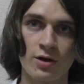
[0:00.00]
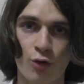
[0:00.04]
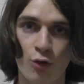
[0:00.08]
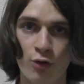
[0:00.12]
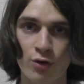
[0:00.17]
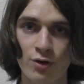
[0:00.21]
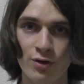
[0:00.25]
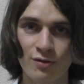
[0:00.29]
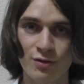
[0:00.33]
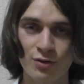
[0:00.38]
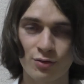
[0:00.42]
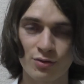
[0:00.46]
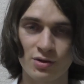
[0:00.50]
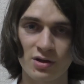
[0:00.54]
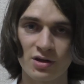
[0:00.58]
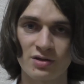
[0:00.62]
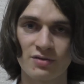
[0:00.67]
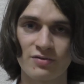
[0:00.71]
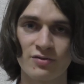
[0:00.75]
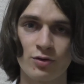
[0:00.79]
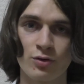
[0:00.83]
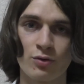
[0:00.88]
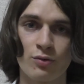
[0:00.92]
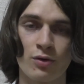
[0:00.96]
call you into an
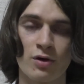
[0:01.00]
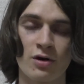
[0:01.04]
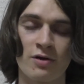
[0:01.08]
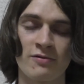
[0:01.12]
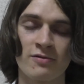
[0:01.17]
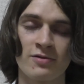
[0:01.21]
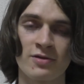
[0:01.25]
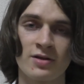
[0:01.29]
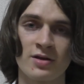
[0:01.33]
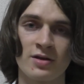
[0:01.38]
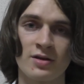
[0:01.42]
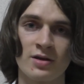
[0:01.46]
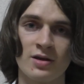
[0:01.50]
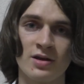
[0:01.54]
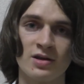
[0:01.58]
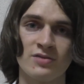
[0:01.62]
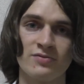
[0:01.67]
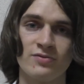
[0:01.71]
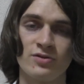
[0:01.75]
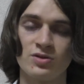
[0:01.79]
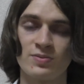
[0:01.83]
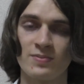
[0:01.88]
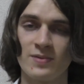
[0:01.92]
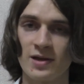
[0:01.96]
interview wherever the
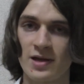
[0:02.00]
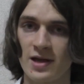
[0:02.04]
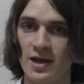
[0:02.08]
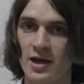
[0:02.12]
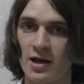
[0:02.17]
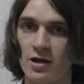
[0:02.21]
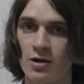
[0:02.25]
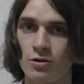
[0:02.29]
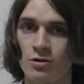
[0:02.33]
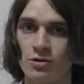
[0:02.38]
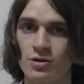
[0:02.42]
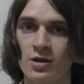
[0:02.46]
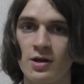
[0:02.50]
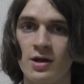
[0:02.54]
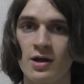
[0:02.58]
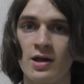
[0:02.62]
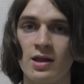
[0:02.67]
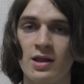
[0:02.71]
interviews are being held.